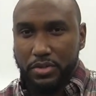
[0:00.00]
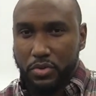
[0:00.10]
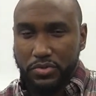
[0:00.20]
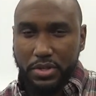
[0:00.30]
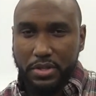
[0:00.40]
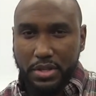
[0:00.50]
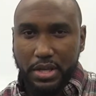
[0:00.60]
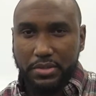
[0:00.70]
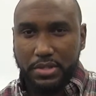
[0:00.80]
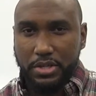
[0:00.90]
Those are the
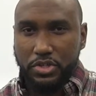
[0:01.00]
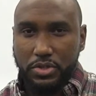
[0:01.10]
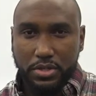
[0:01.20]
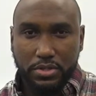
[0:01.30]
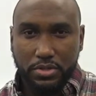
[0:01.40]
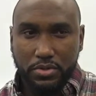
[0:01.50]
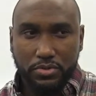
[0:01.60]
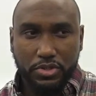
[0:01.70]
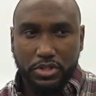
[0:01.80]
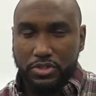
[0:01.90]
things that you can do
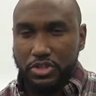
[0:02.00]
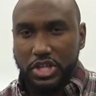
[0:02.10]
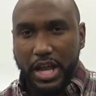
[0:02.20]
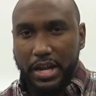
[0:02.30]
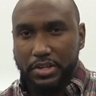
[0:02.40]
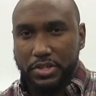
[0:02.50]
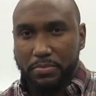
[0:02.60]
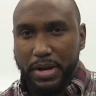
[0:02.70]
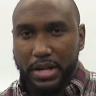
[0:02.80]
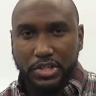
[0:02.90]
just to challenge your
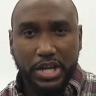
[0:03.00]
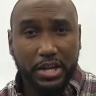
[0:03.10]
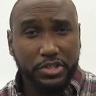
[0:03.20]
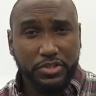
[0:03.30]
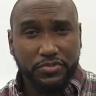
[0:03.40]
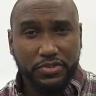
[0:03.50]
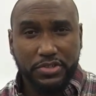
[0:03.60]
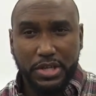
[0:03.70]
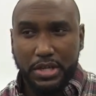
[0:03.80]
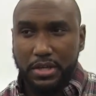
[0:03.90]
body, challenge your
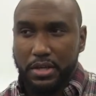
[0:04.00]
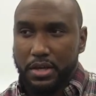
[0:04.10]
physique.